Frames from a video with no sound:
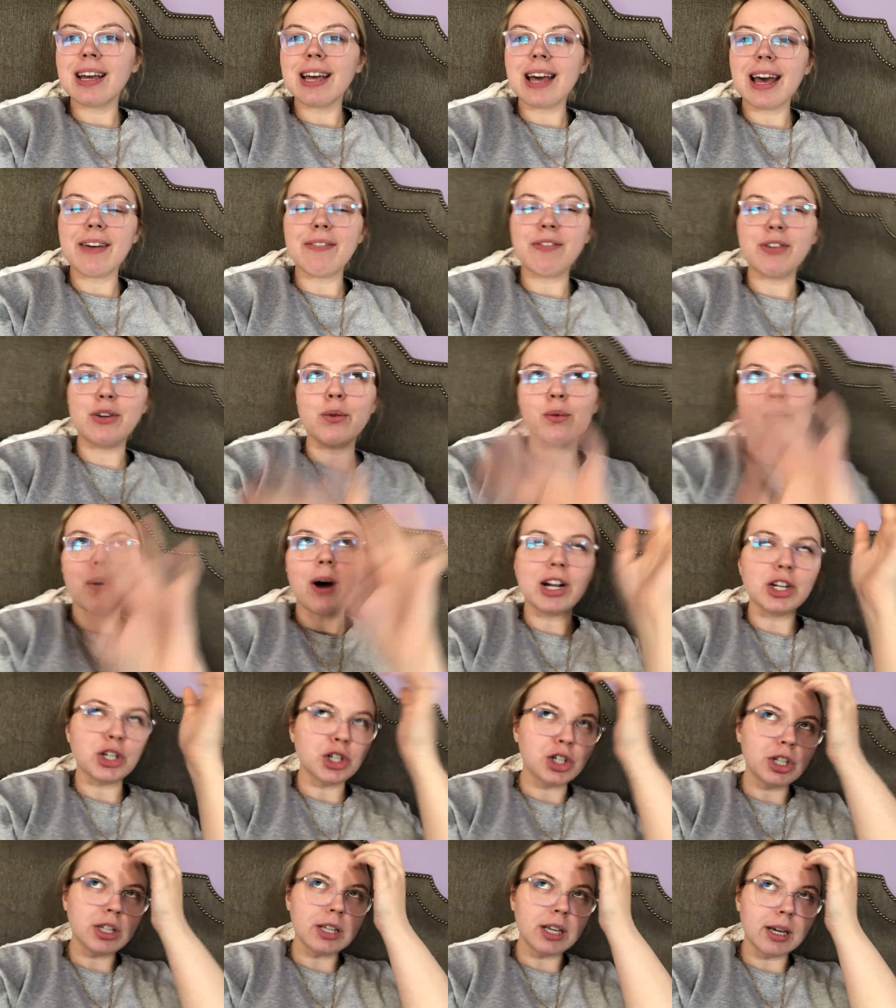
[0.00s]
If you
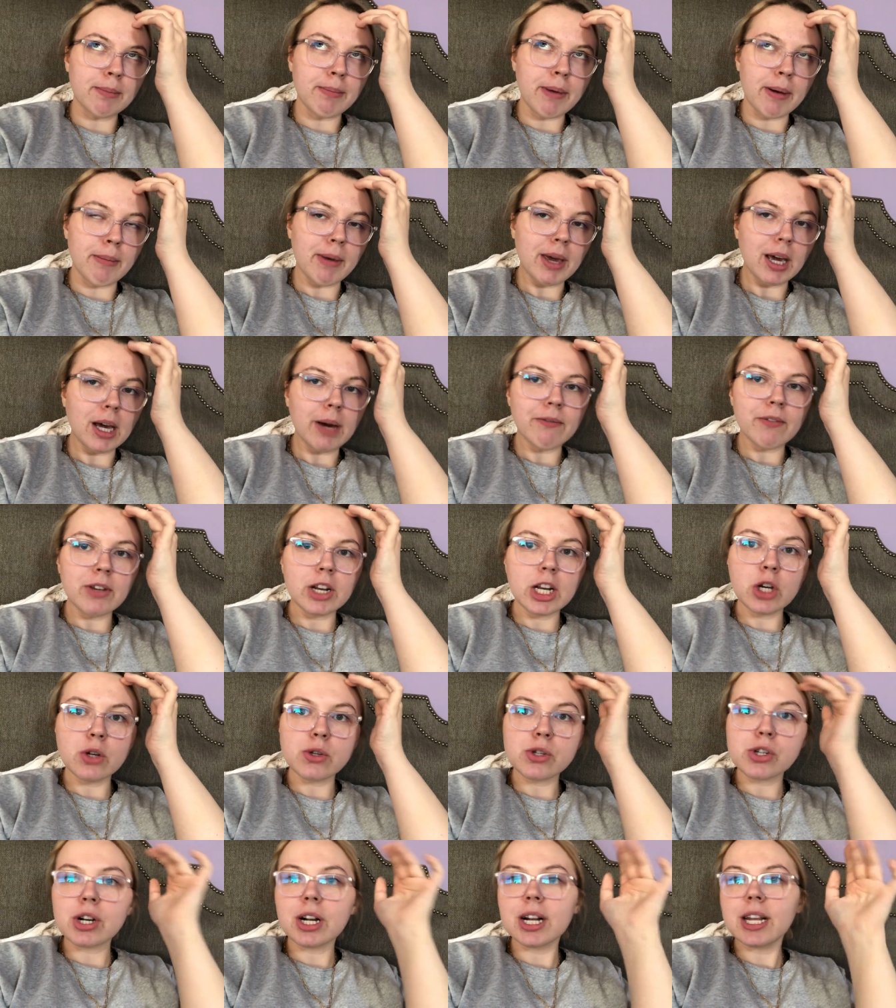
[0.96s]
watched like my makeup
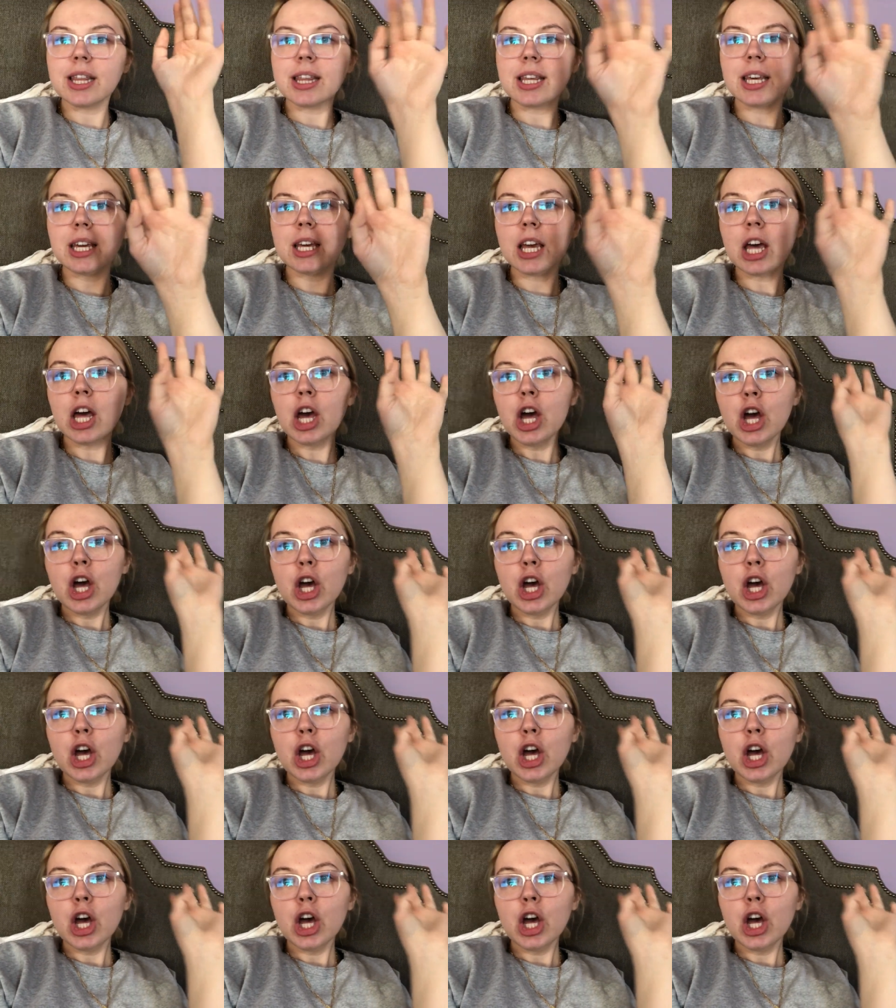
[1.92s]
videos or anything,